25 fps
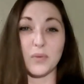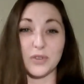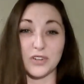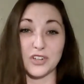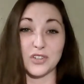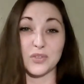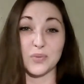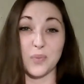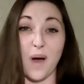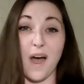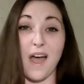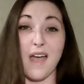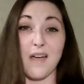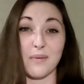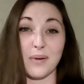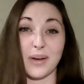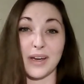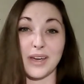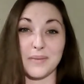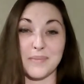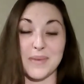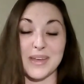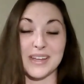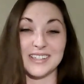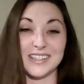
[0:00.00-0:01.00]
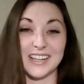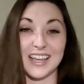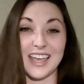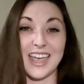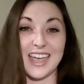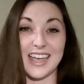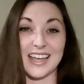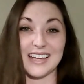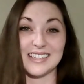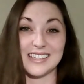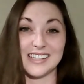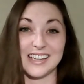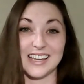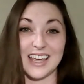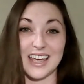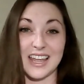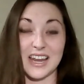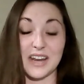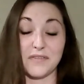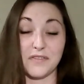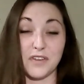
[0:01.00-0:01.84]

which is why I recommend decanting it.